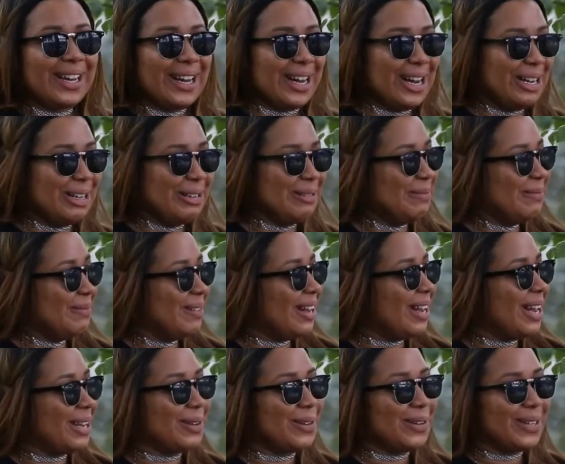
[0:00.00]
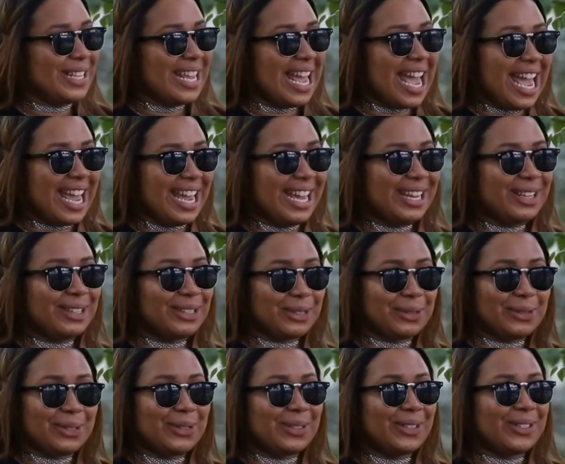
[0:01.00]
Um, I got an A in
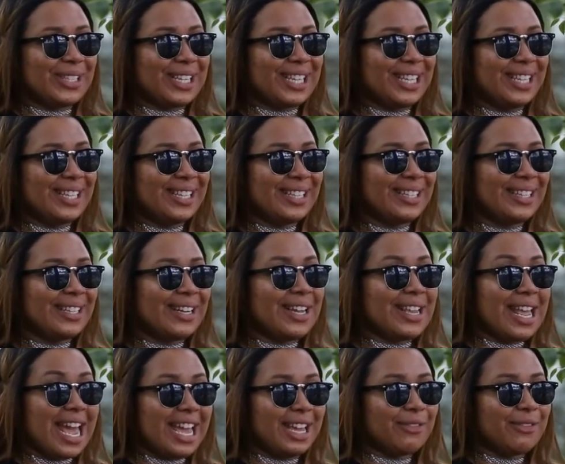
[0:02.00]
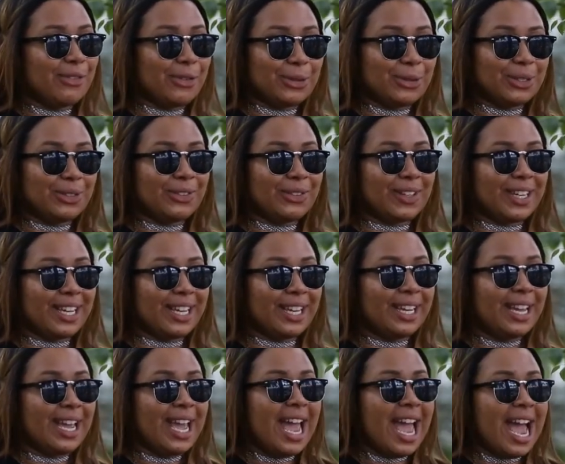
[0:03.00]
sociology, an A in
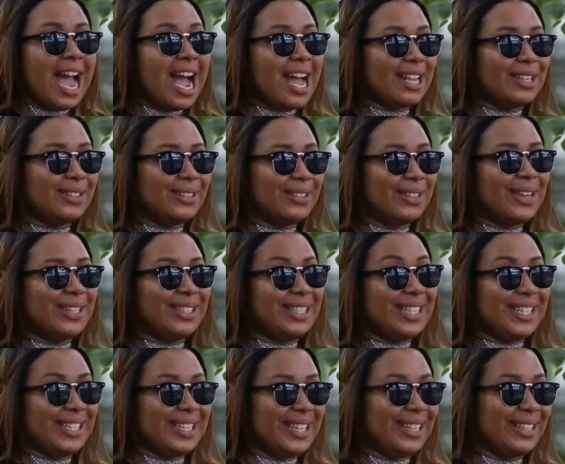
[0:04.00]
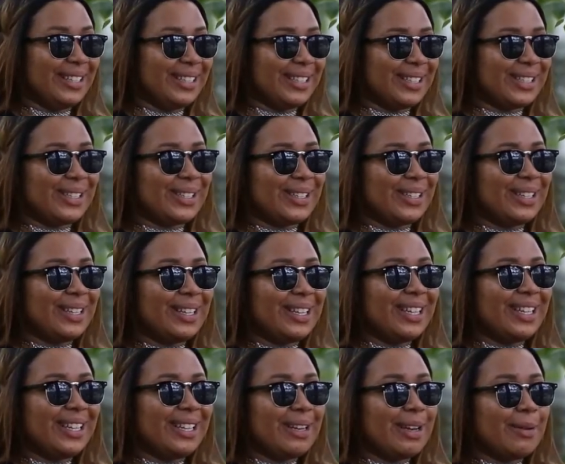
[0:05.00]
philosophy, and a D in English.
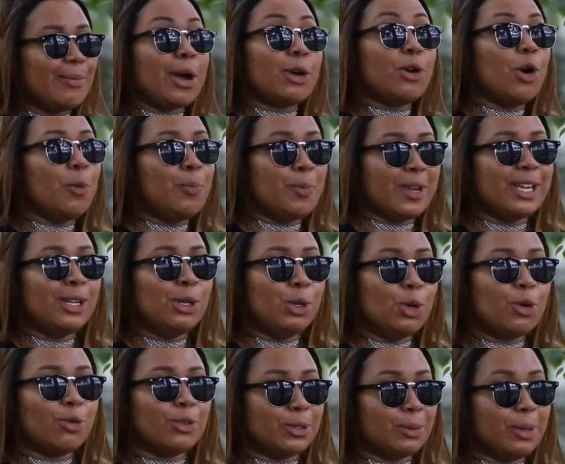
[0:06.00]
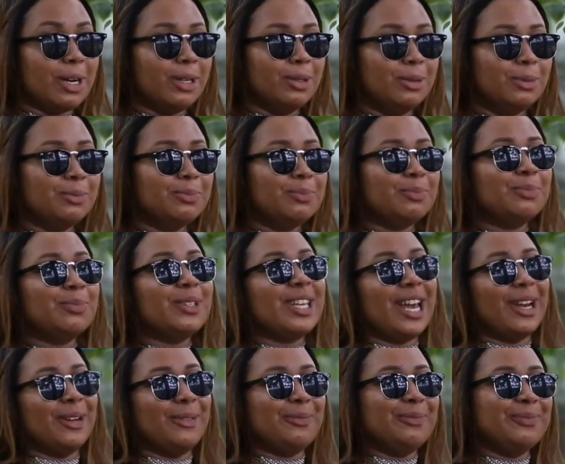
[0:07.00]
Okay. But I got a B in law as well. Okay.
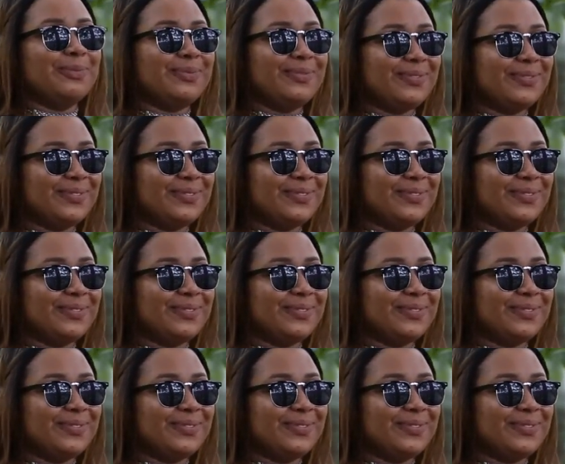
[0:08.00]
Yeah.